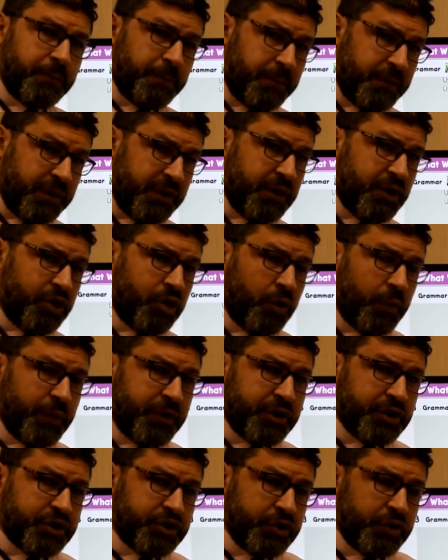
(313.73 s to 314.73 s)
Be
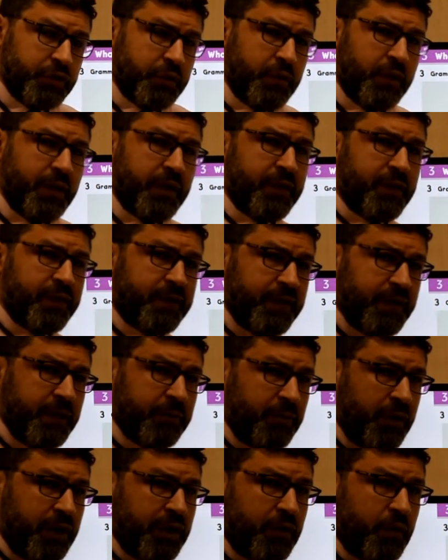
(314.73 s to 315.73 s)
going to, the
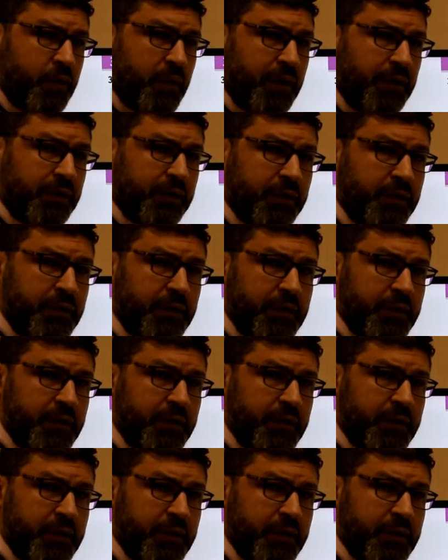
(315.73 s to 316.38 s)
same like well.